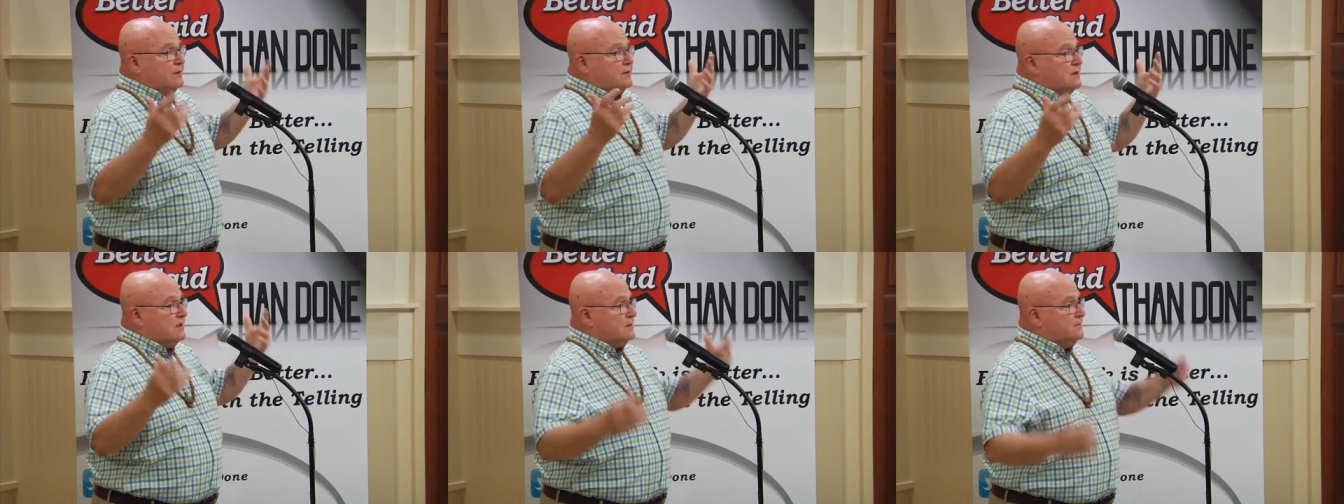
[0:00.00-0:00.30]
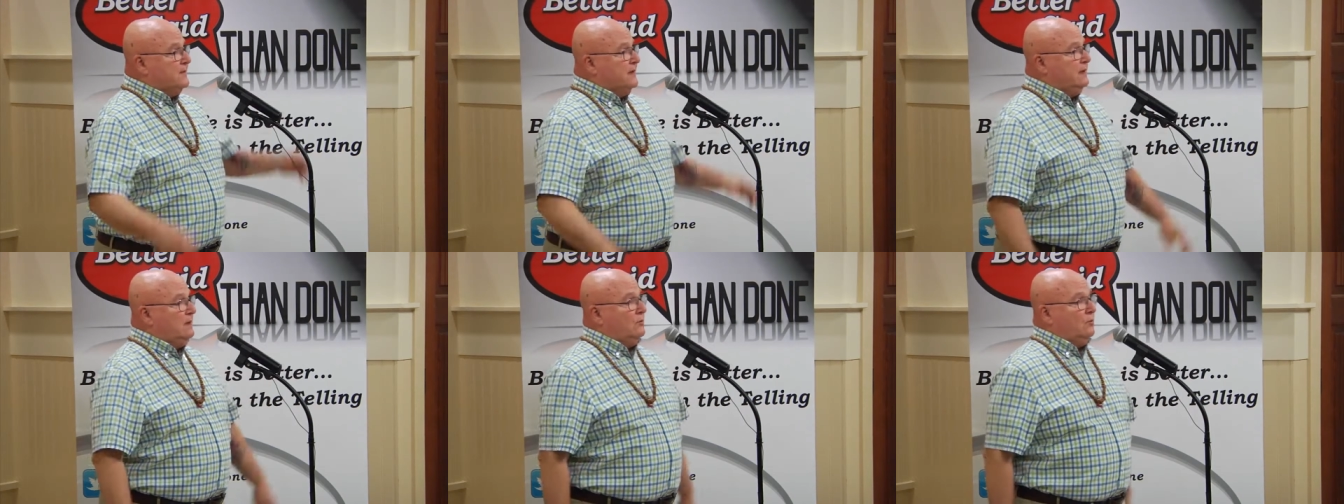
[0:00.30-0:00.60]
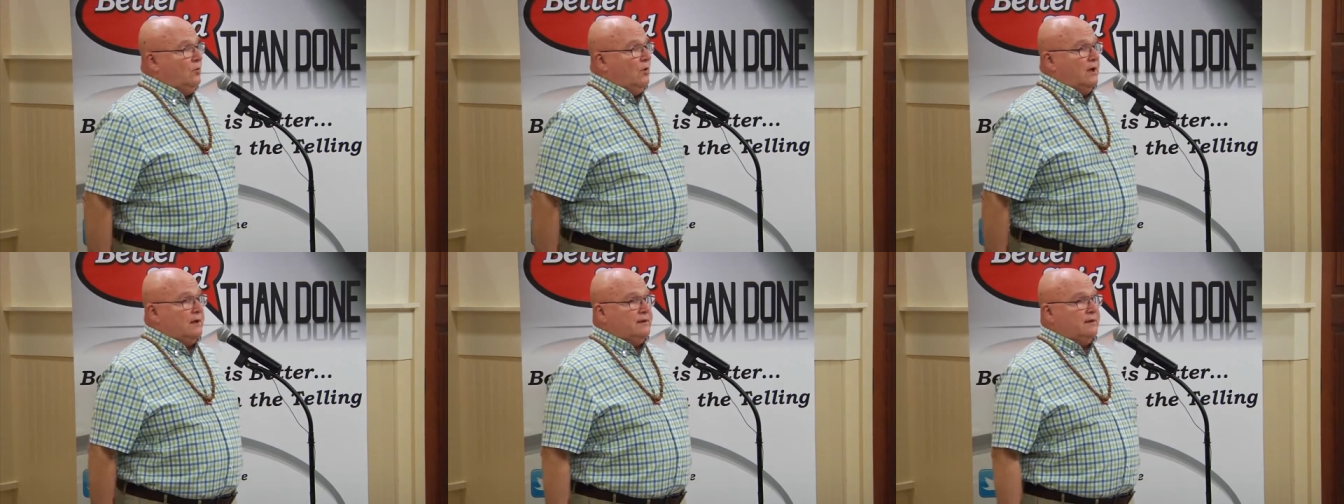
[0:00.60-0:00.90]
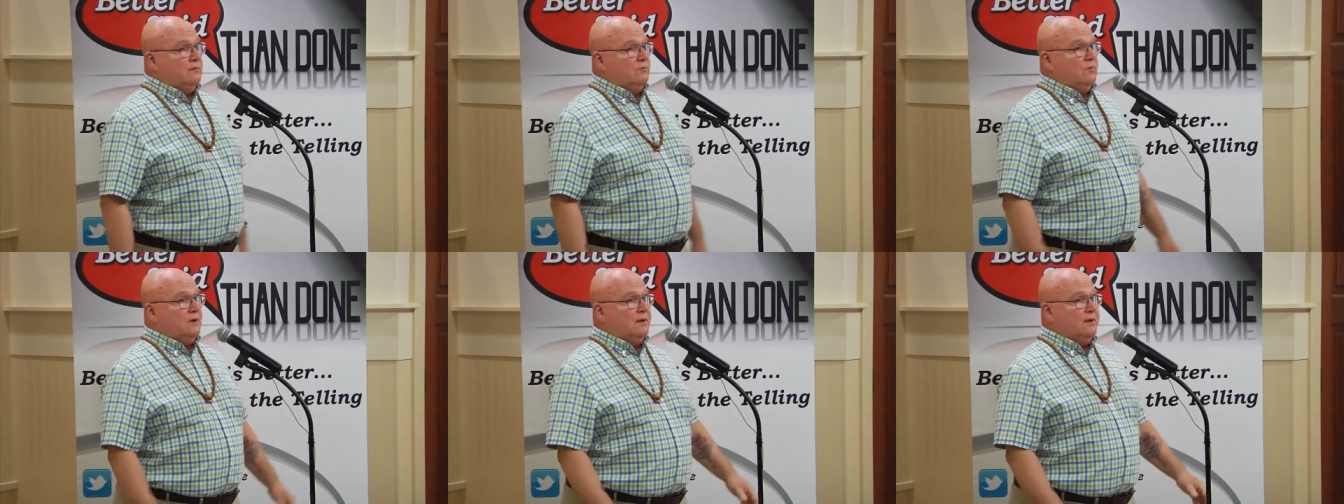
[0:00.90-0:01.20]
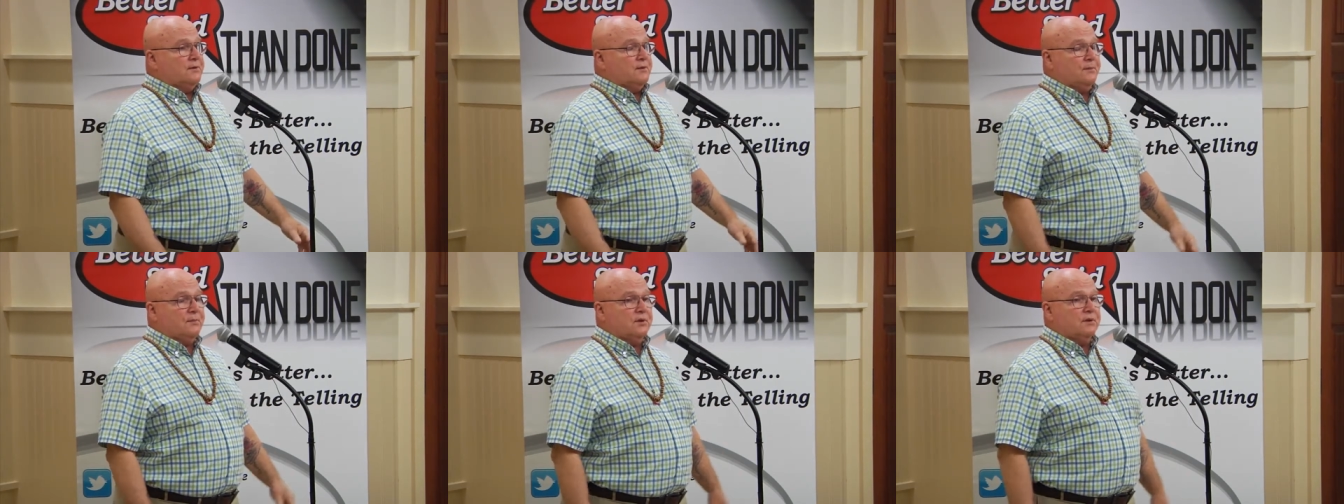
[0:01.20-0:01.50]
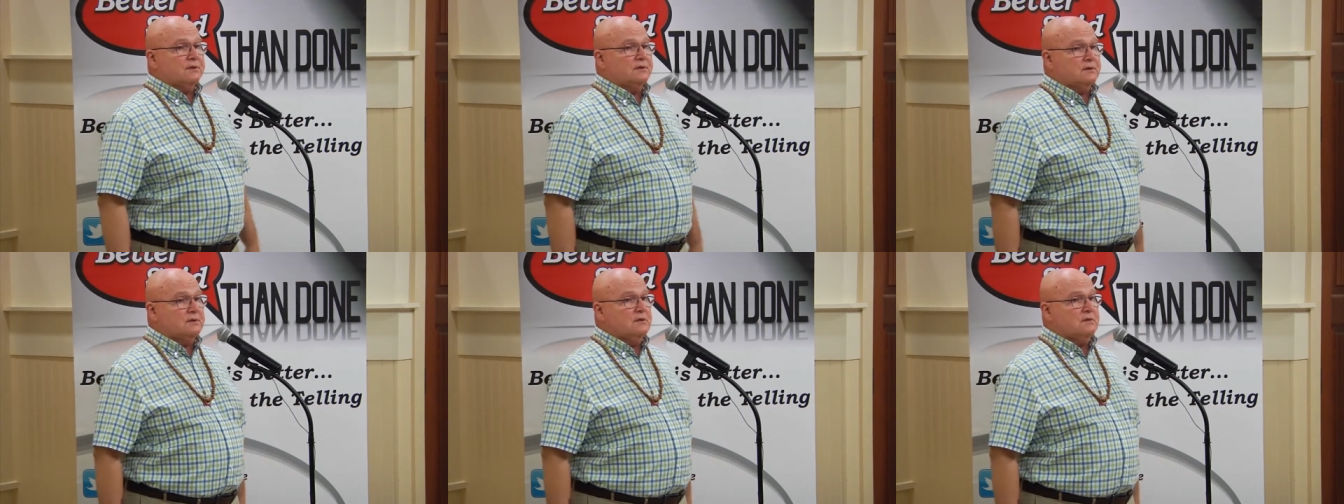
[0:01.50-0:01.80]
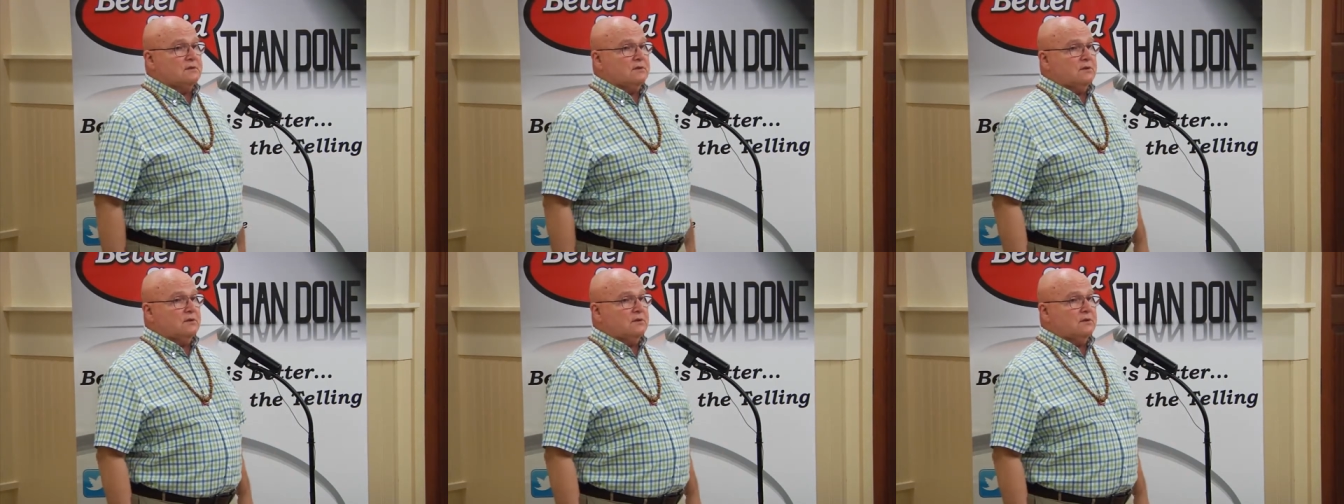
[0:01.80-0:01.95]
It's just me and one other person.